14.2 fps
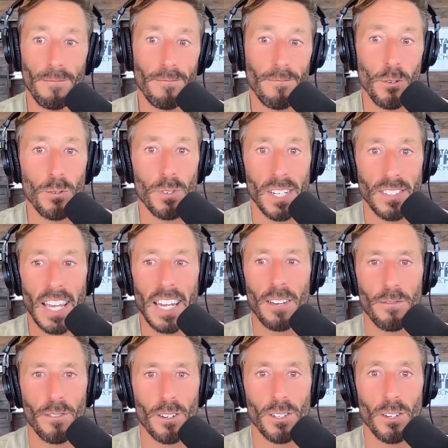fruit
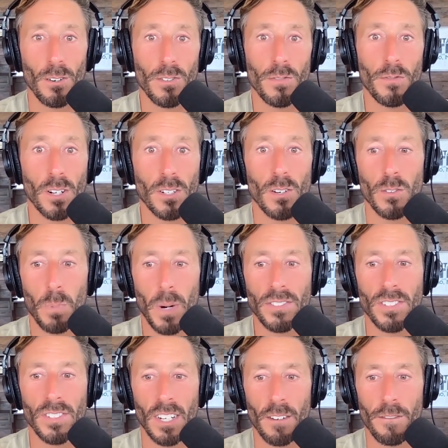containing fructose, fructose
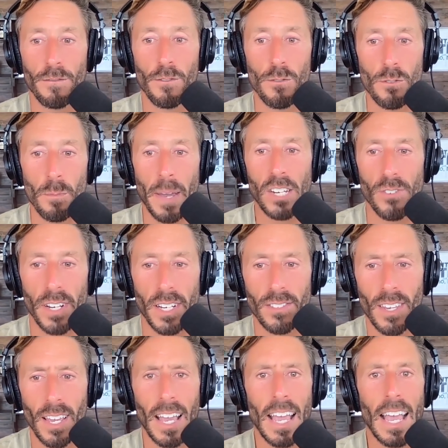present in a food
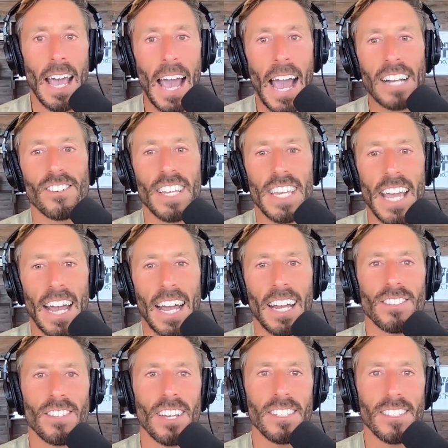matrix, actually
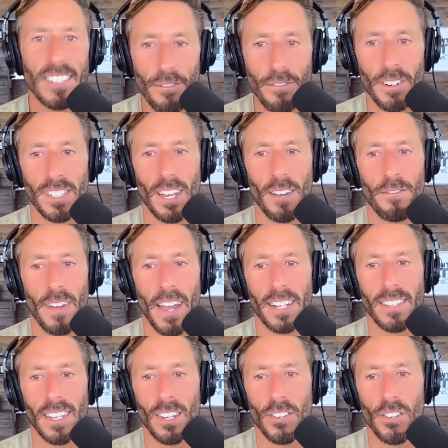has a different
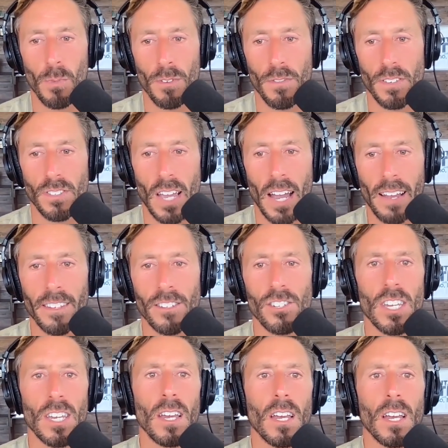effect in human
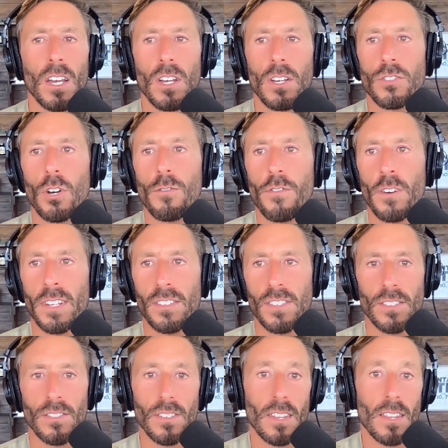physiology. So for
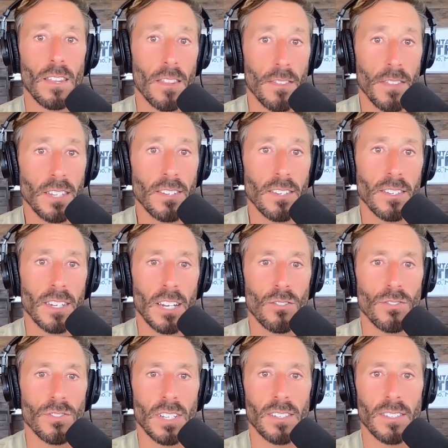instance, this is an
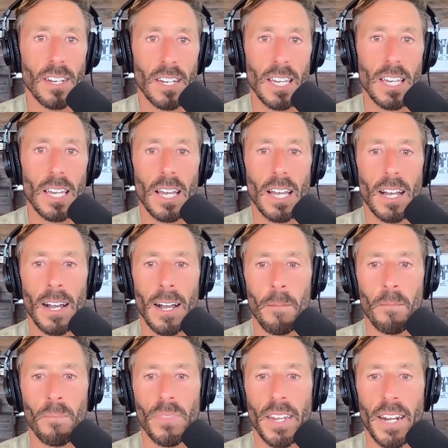interesting study
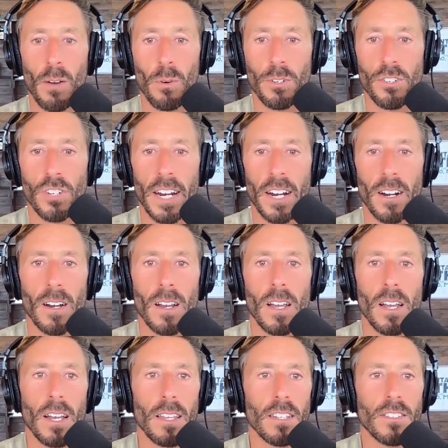that I will share.
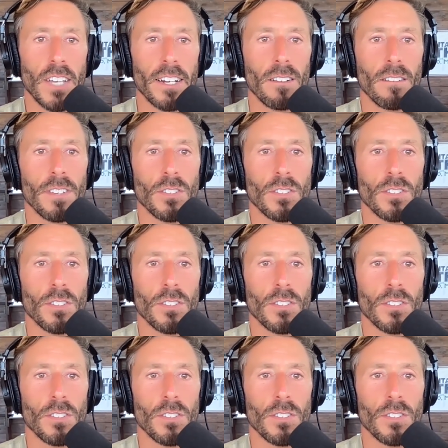The title of